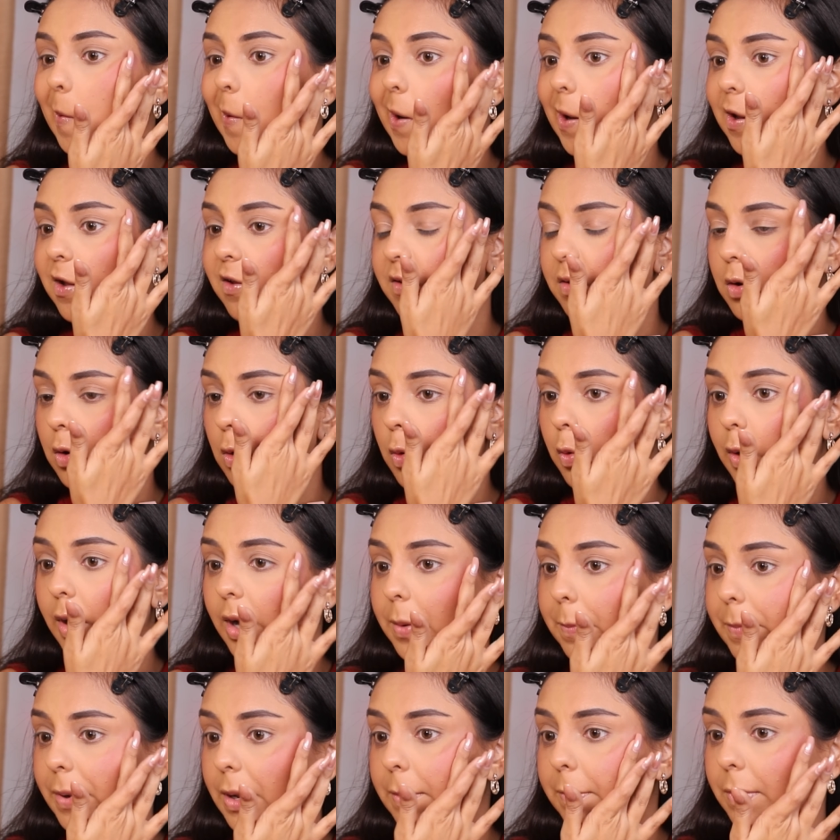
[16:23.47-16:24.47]
Okay,
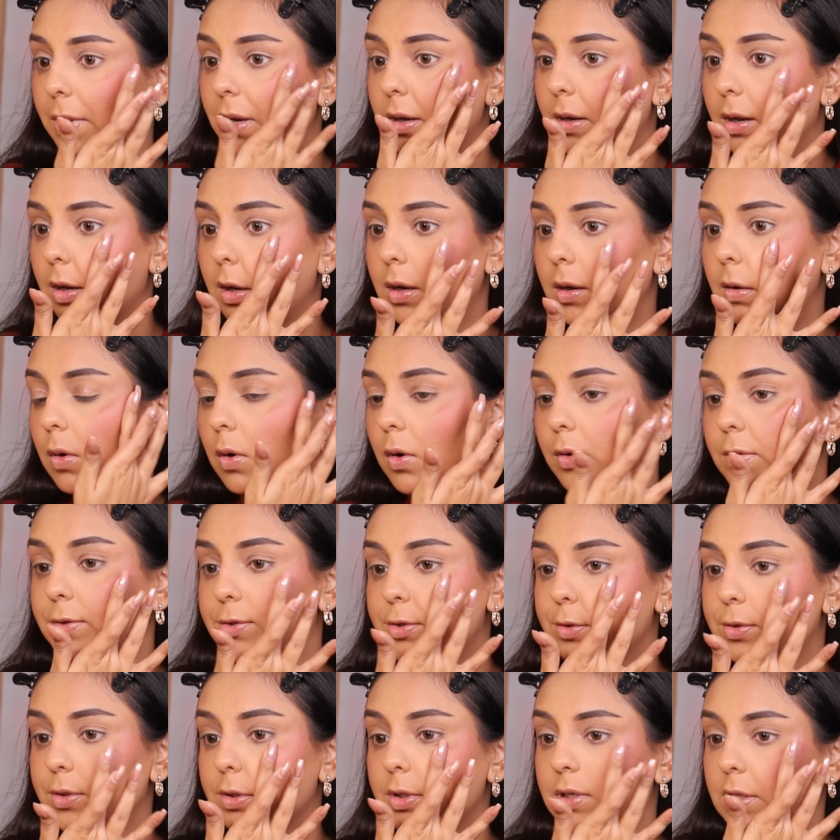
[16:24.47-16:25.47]
quite pigmented.
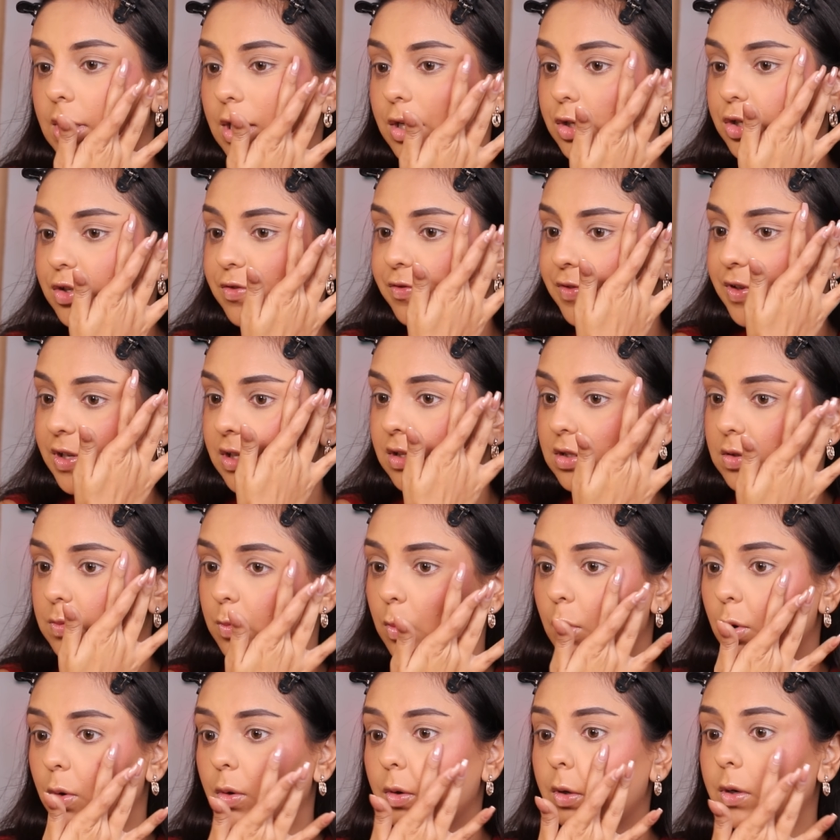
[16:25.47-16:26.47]
Also to the touch, feels
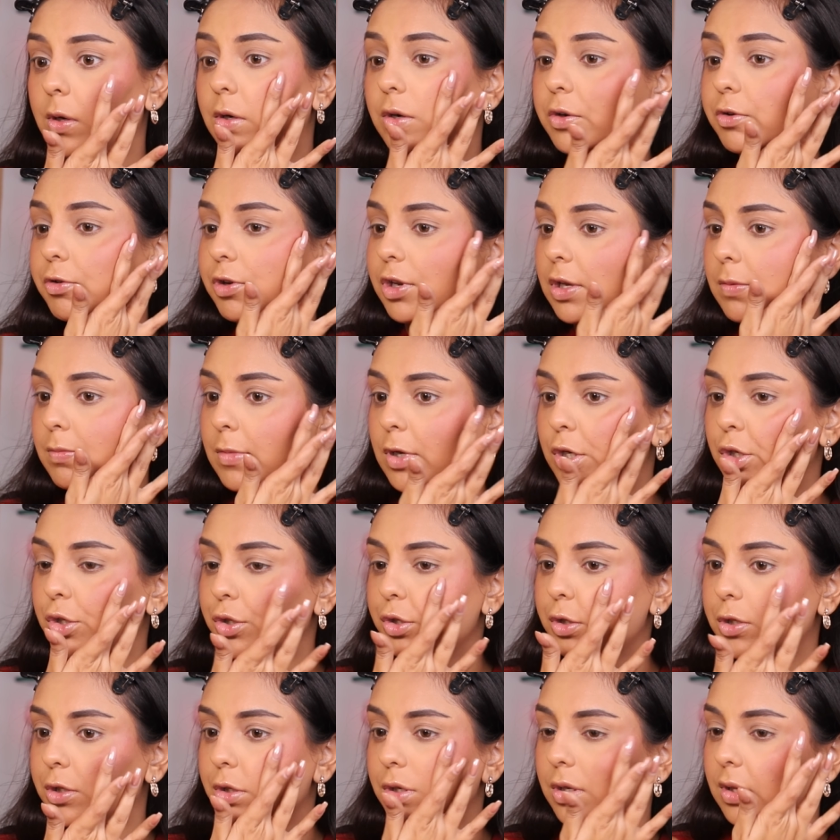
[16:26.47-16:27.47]
more
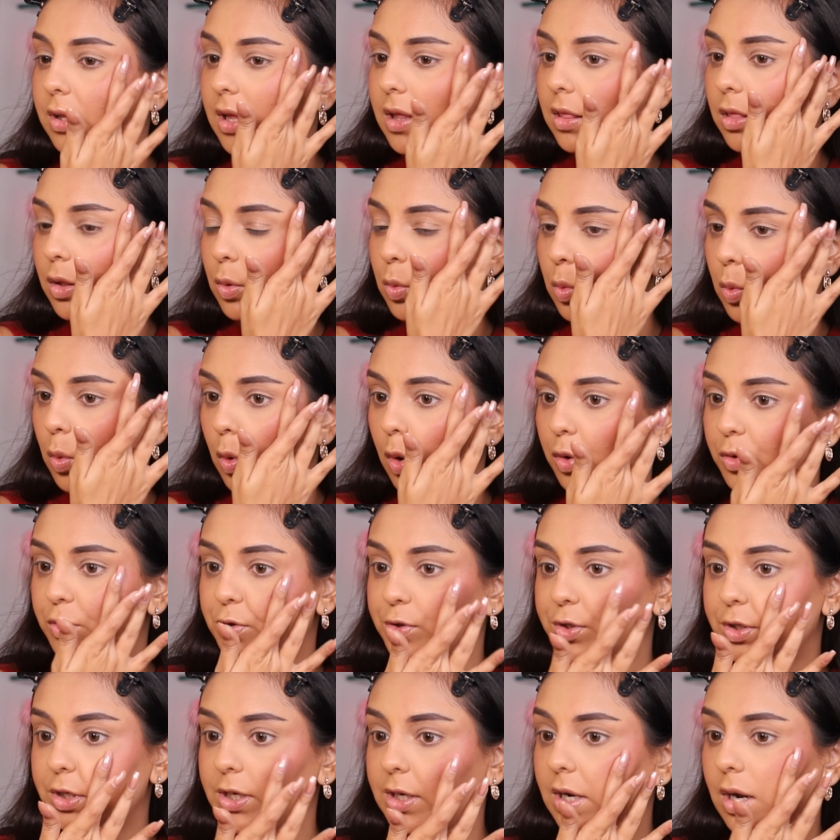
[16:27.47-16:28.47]
creamish than the
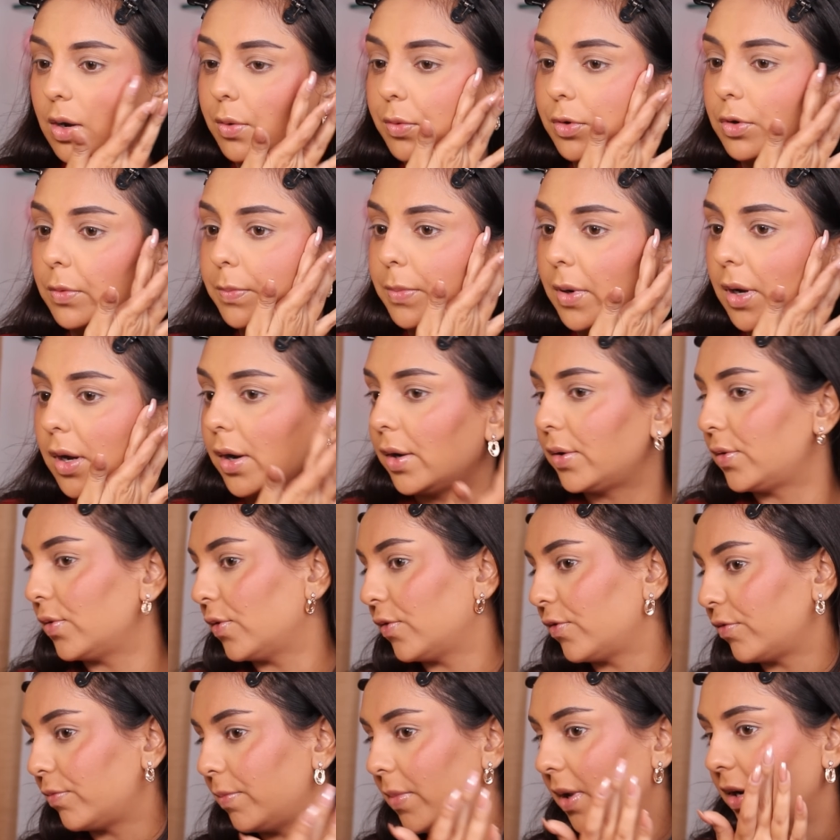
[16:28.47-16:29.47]
watery counterpart
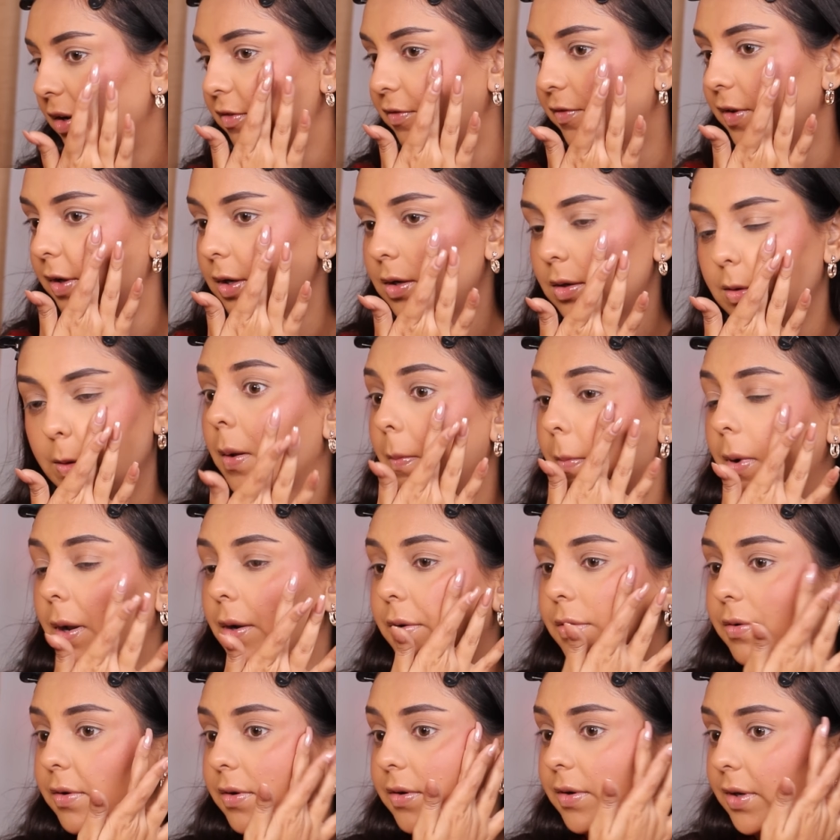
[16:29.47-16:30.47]
of Benefit,
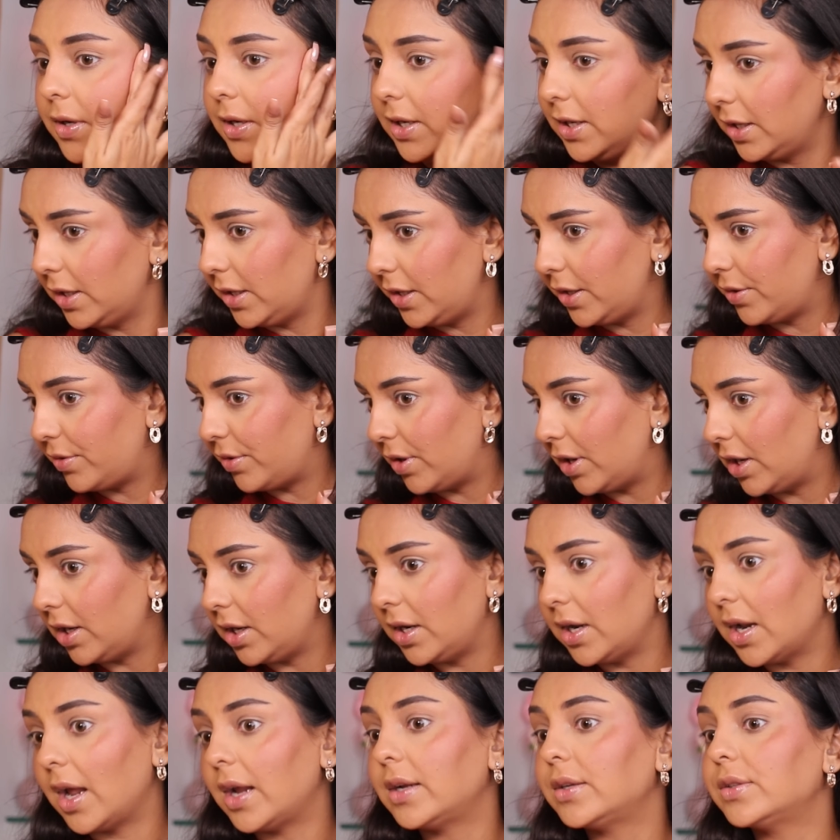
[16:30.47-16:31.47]
but really,
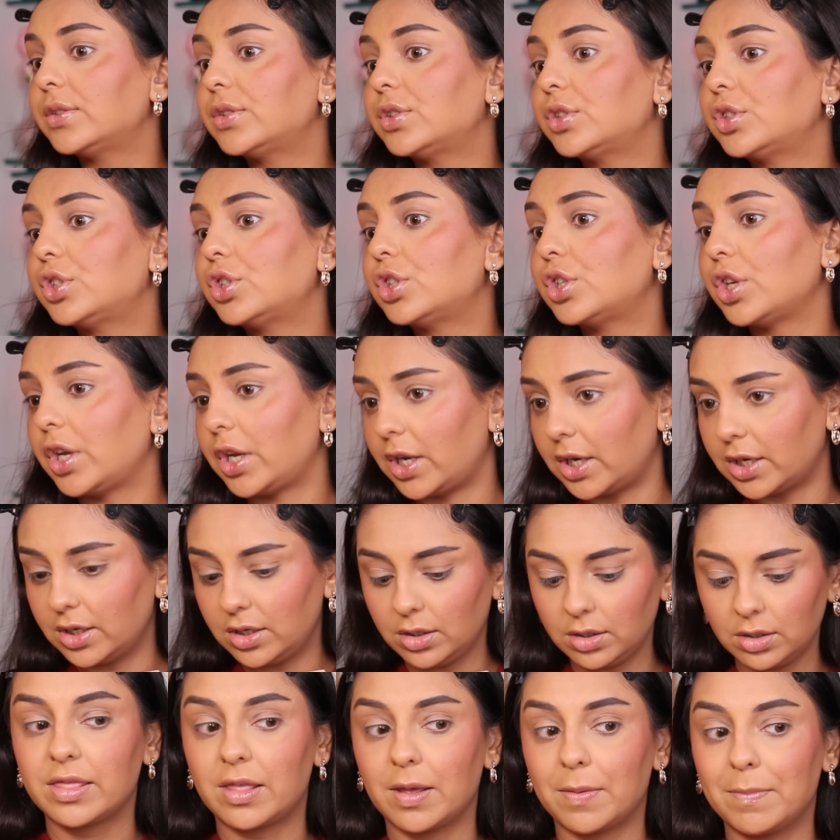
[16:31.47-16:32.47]
really nice
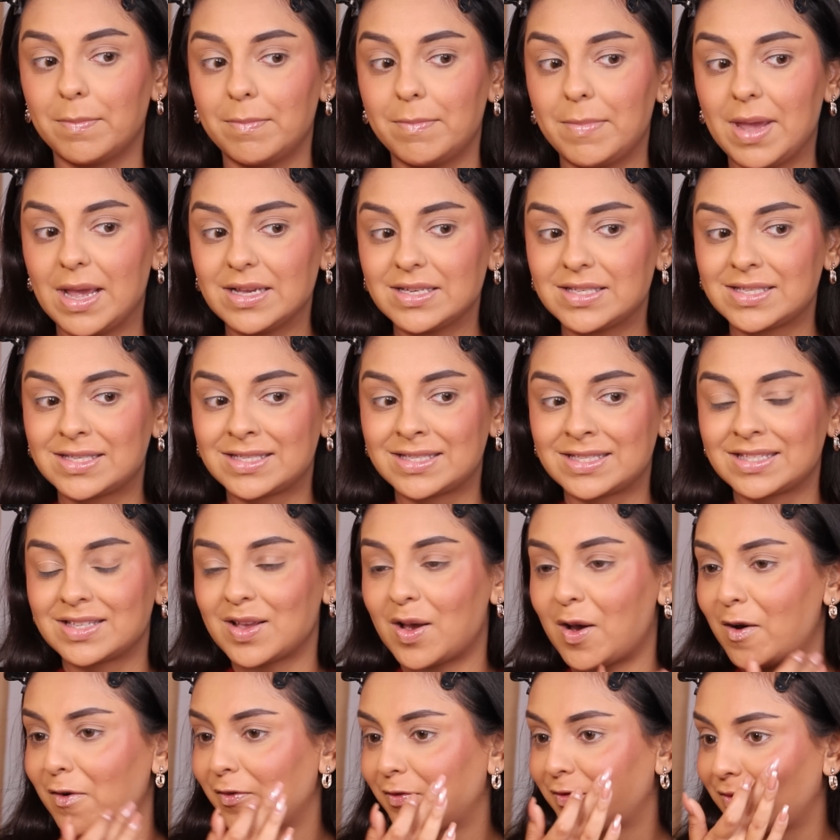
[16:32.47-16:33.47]
shade. The mess
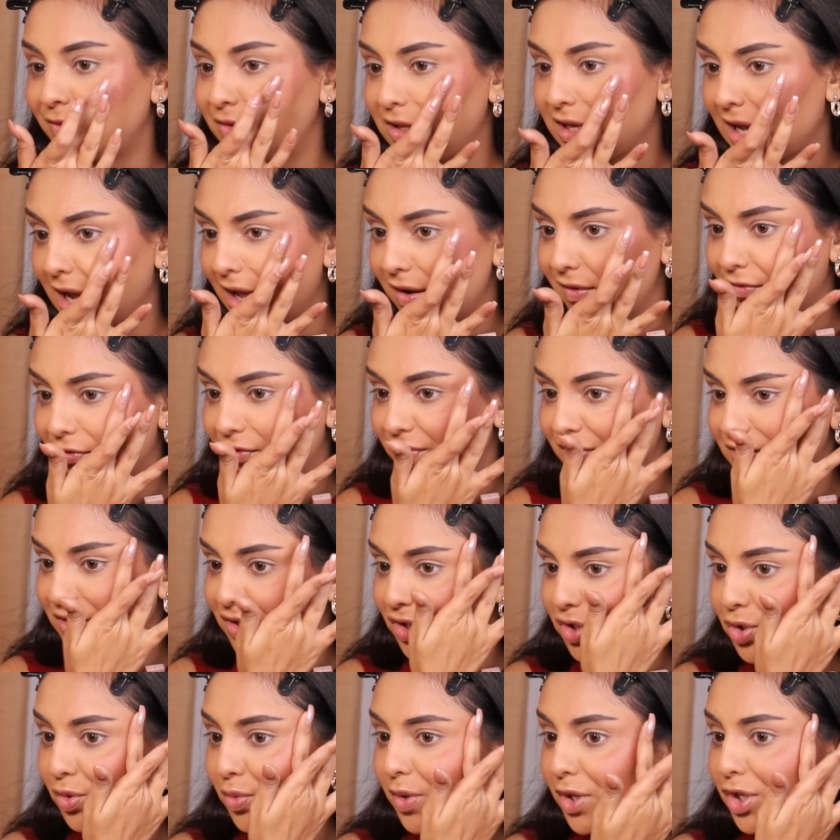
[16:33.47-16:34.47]
of the e l f
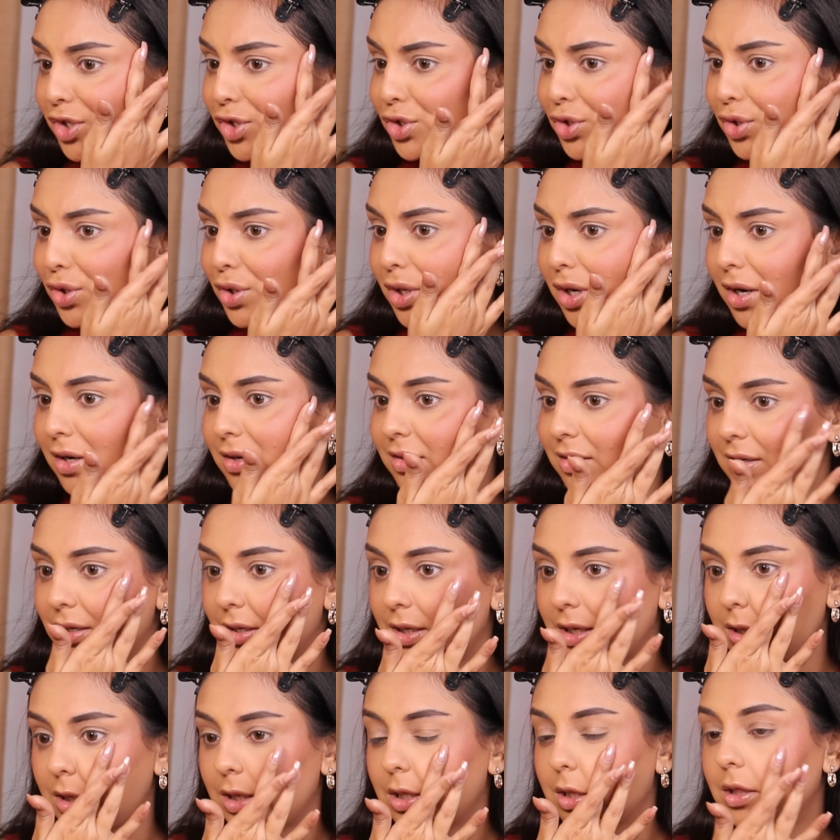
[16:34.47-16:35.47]
situation
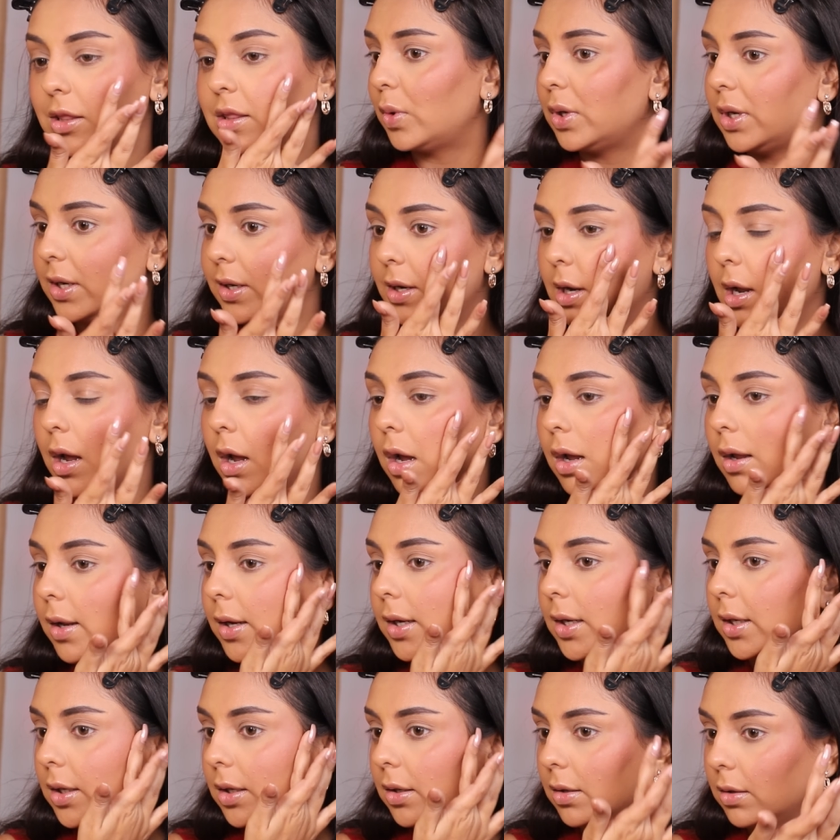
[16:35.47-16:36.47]
underneath, will it
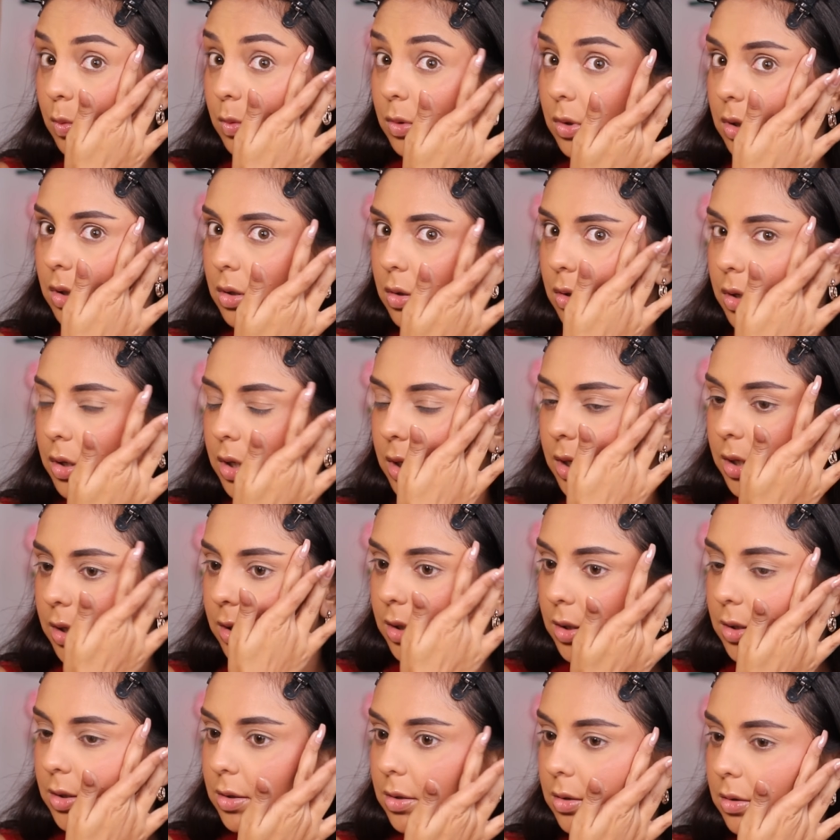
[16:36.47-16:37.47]
hide? Will it not
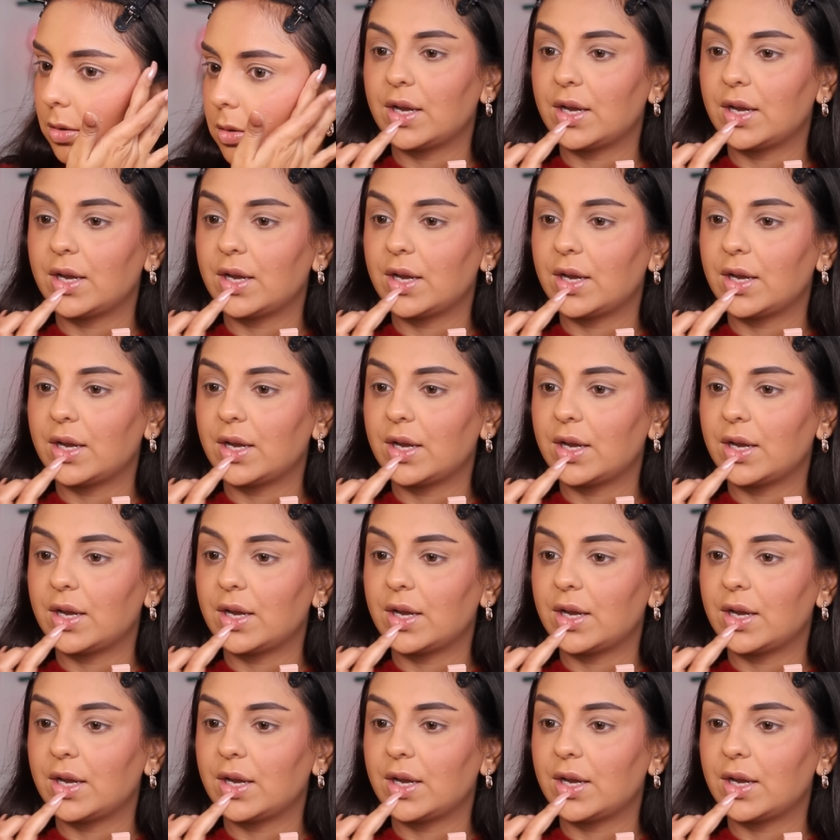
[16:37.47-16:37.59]
hide?